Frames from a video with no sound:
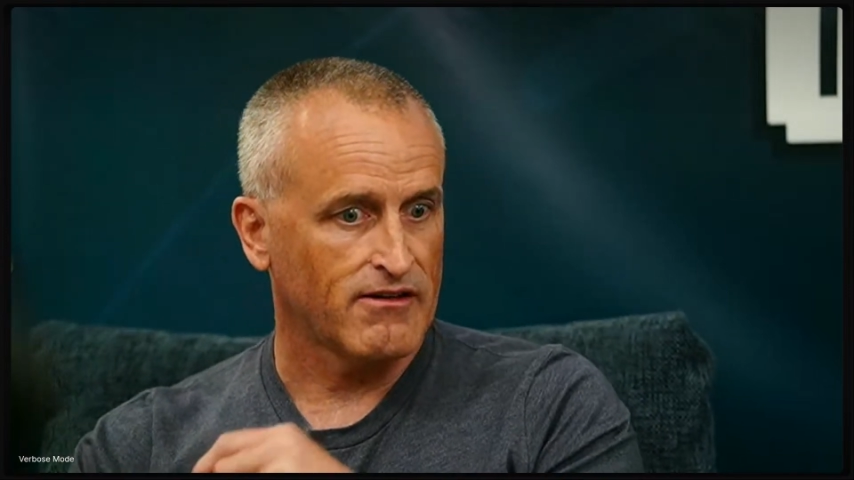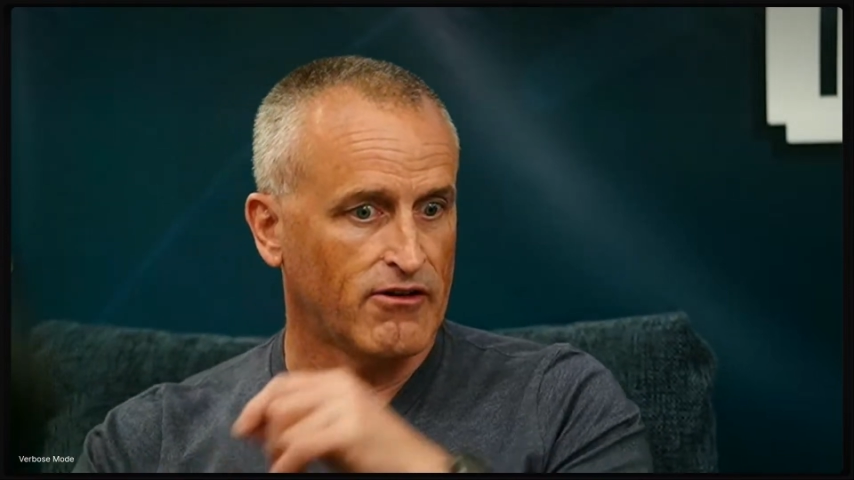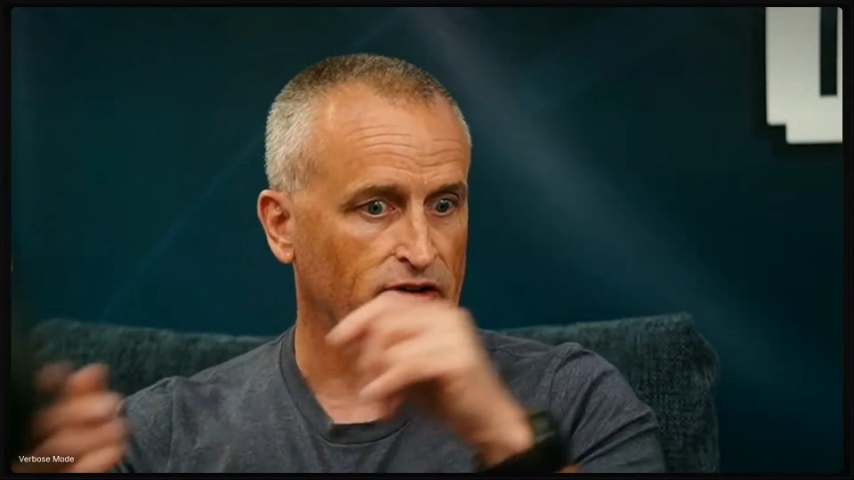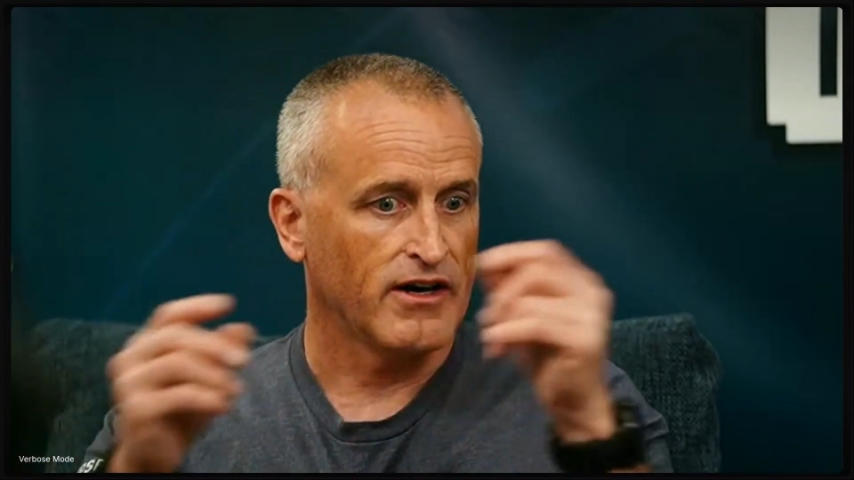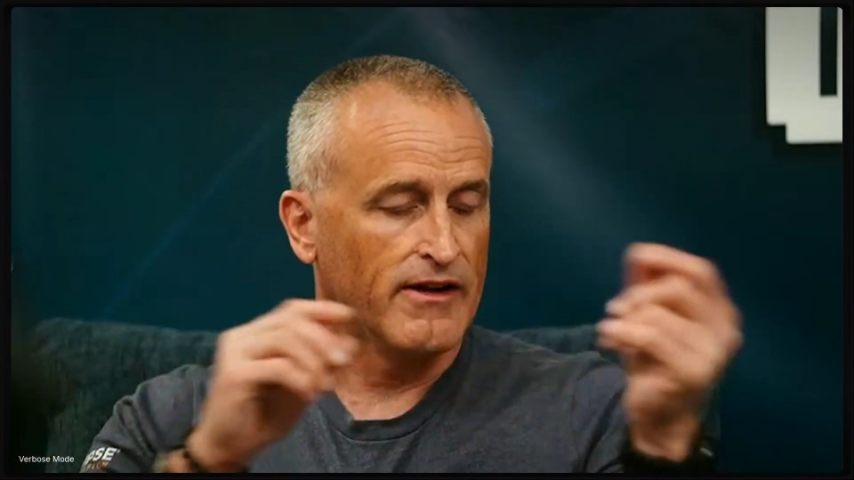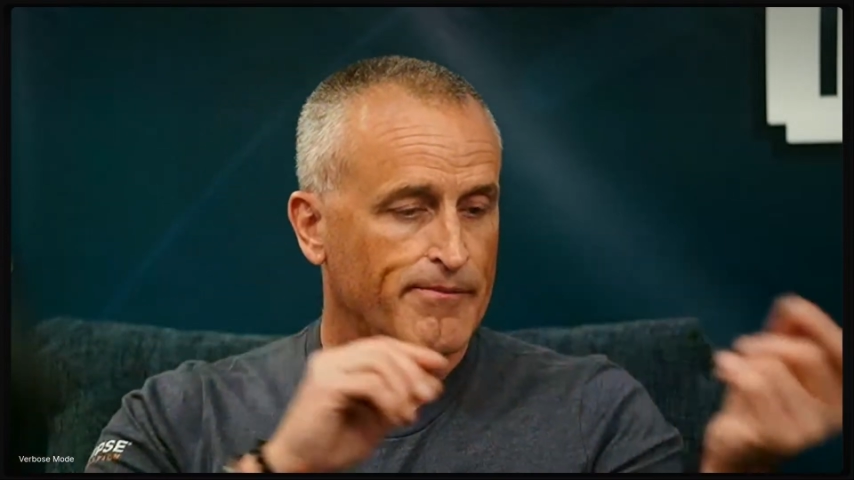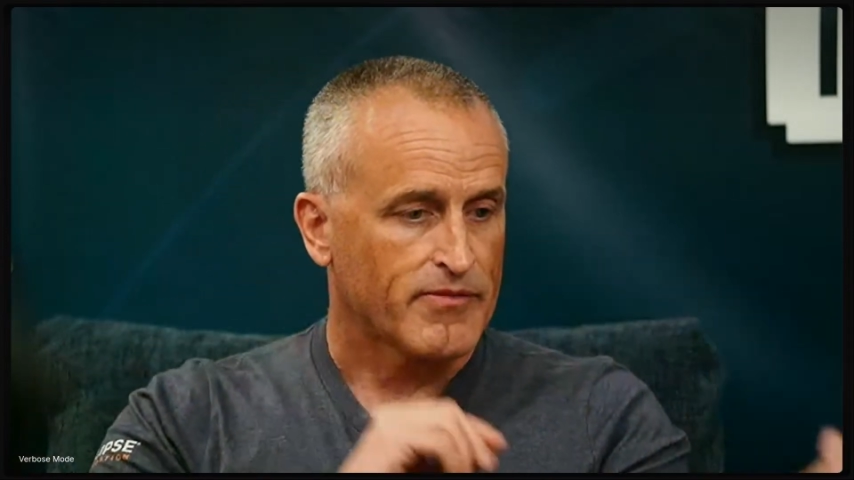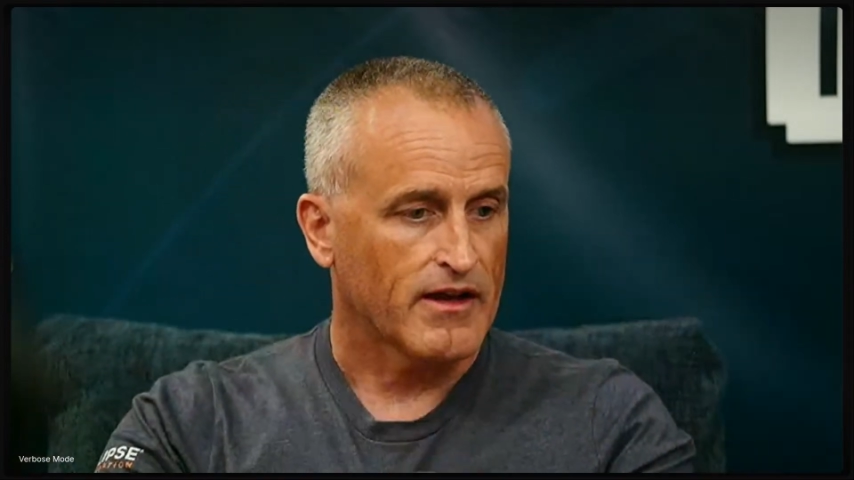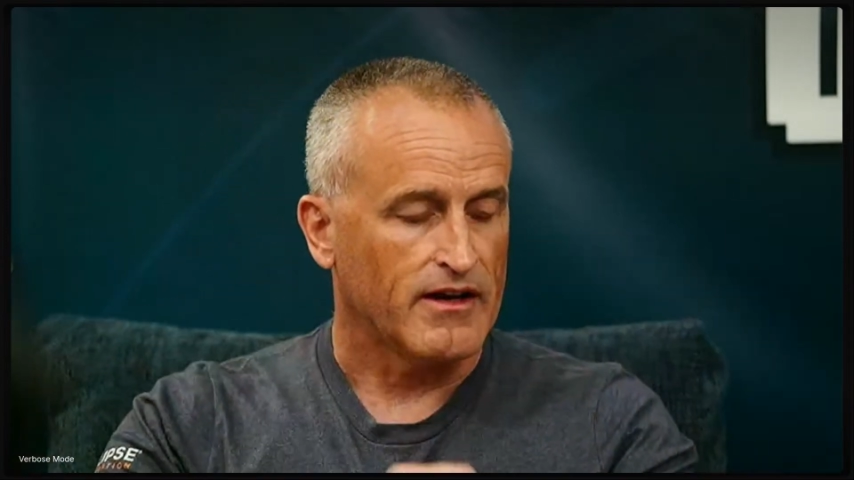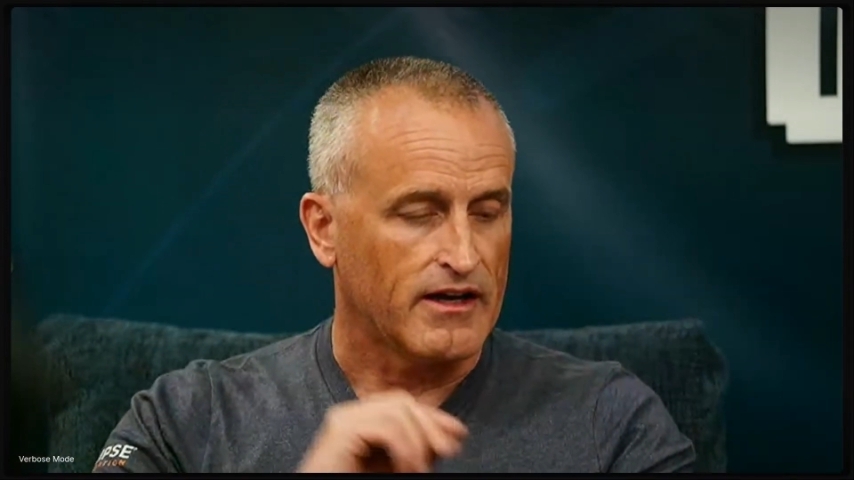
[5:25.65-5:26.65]
or
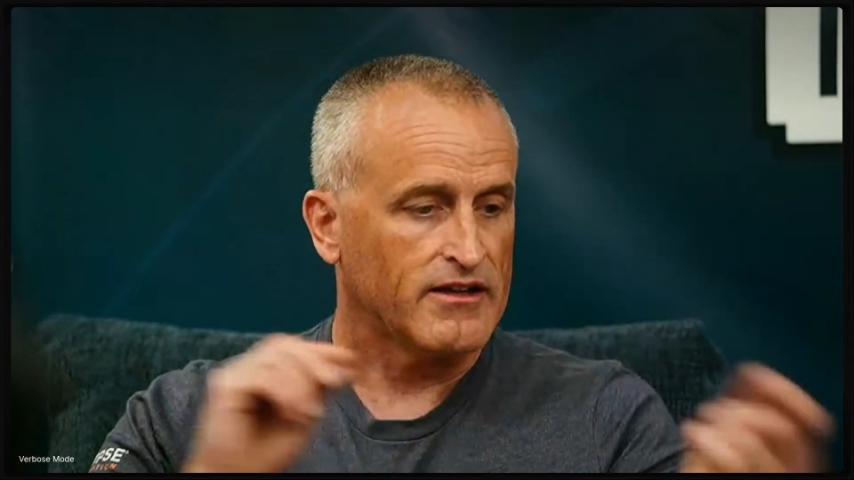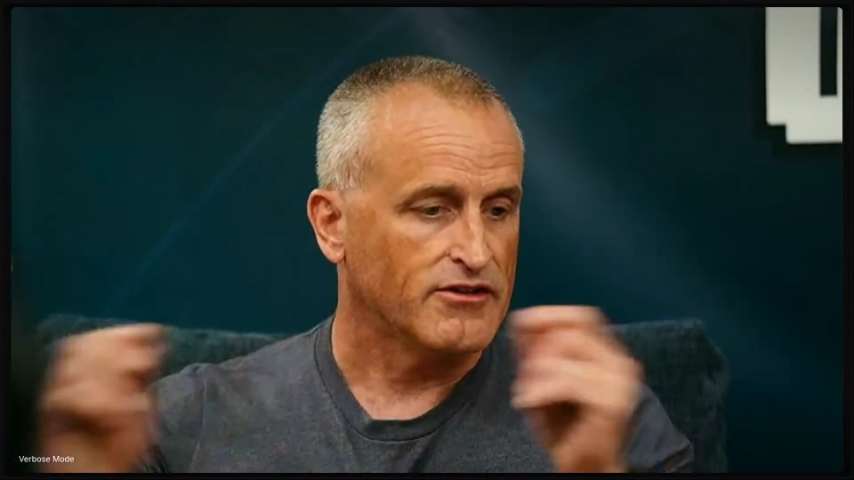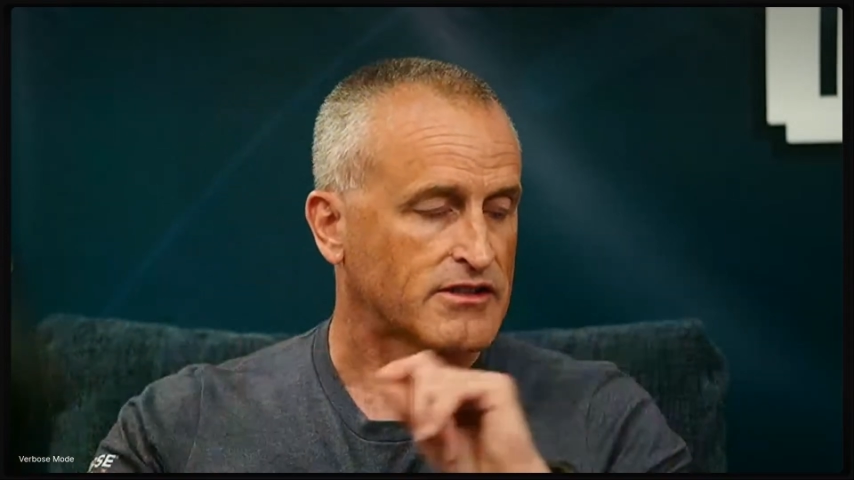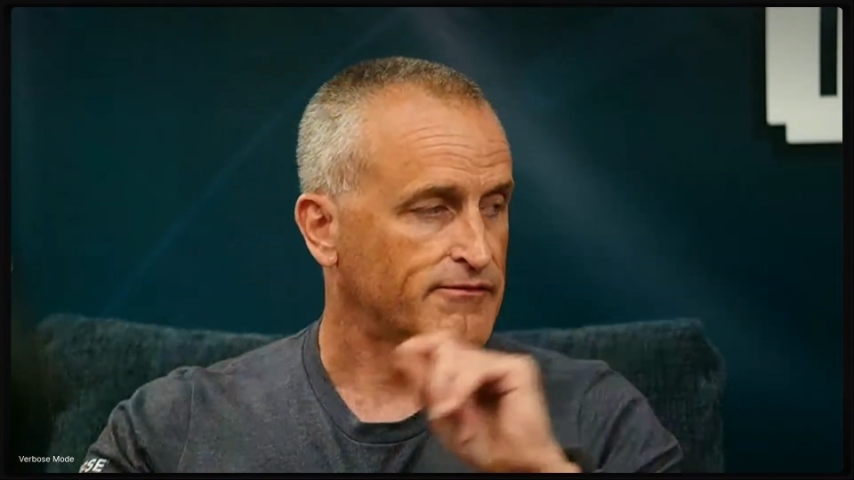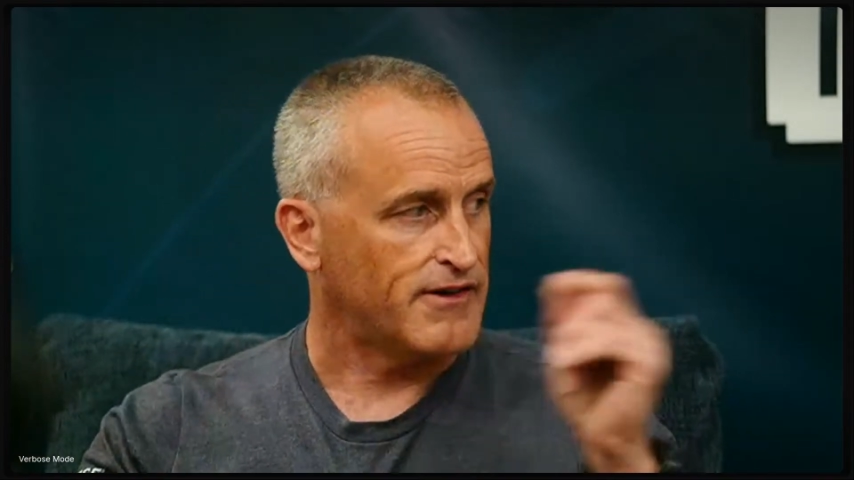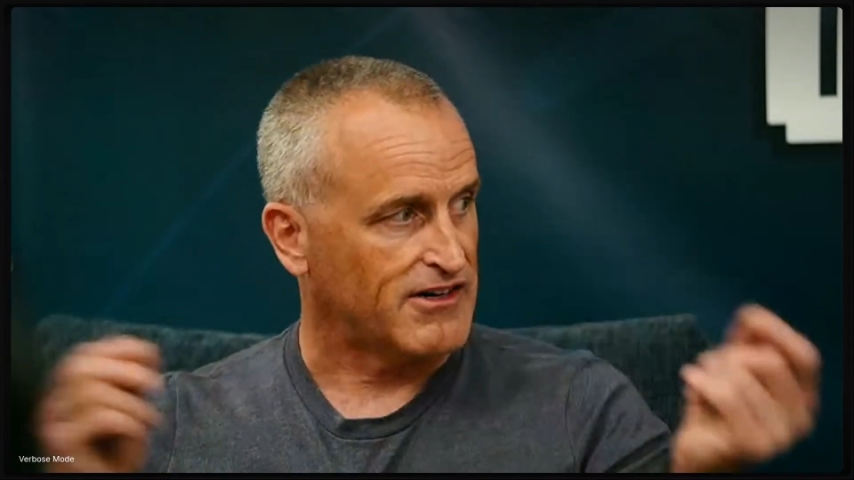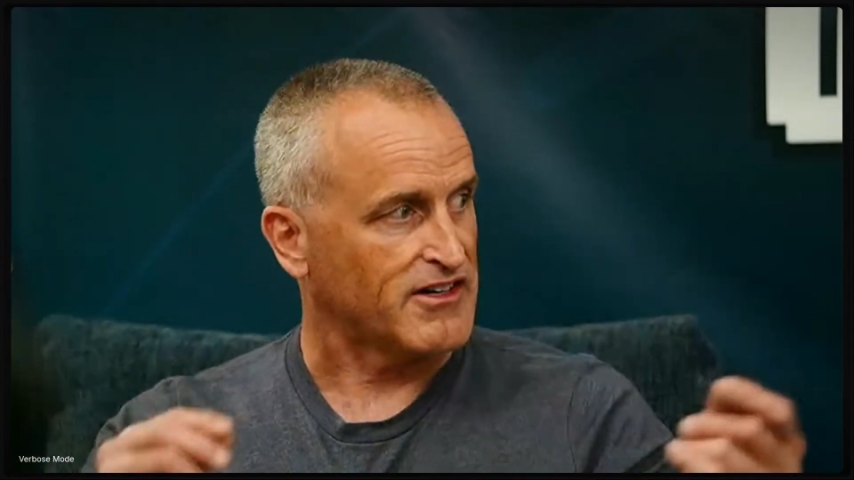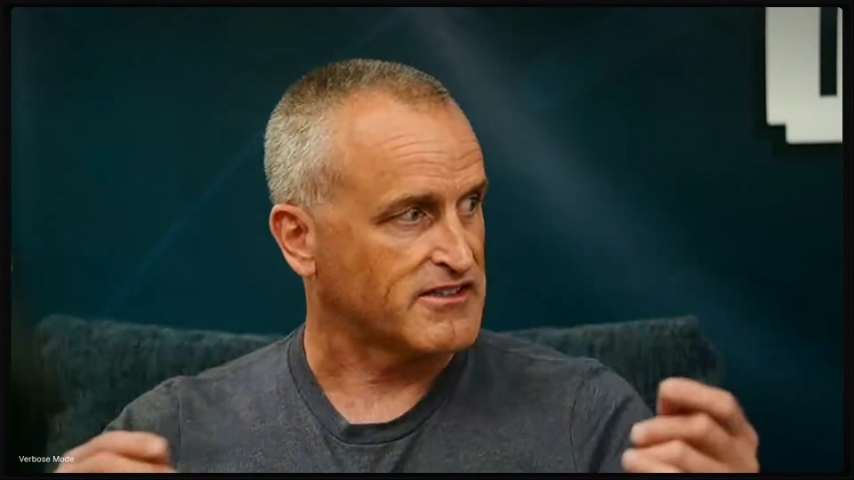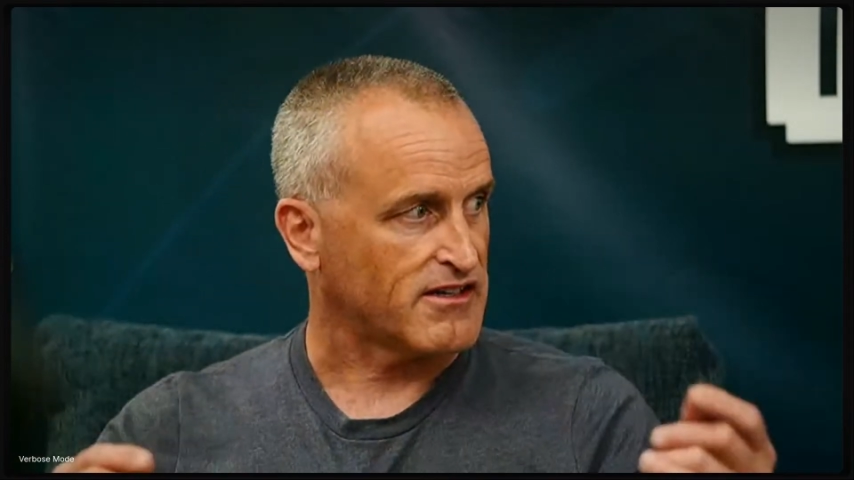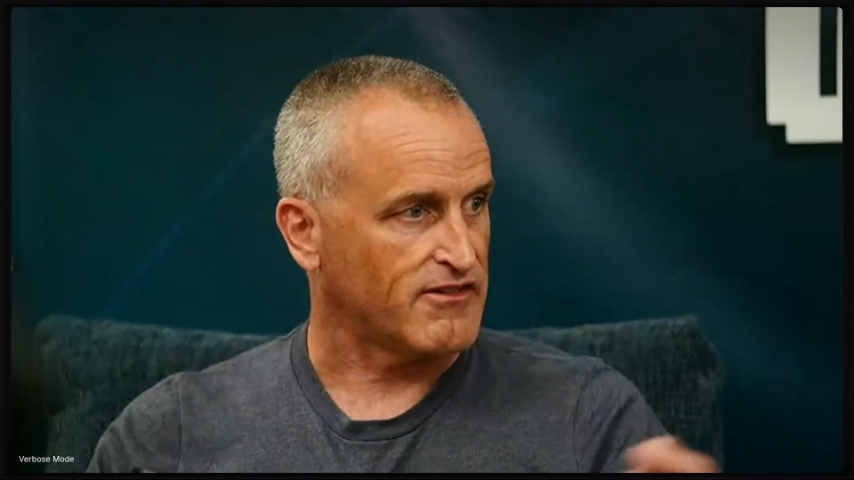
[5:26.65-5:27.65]
use some
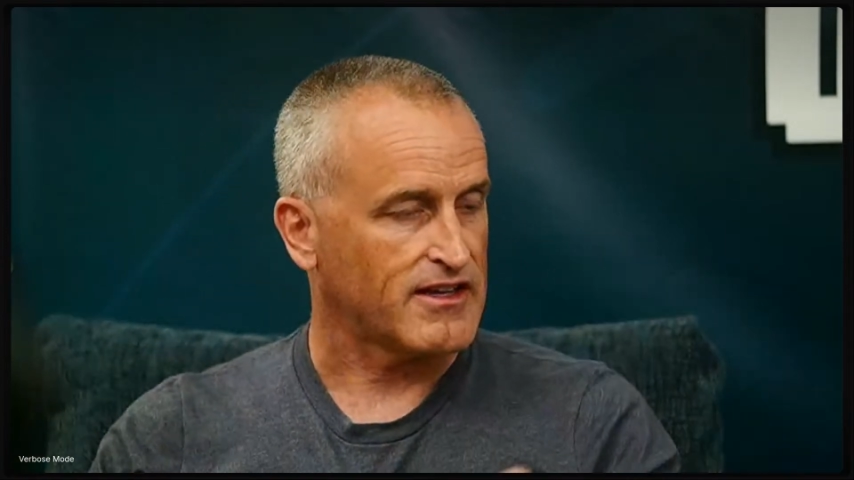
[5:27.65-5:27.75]
variants of it.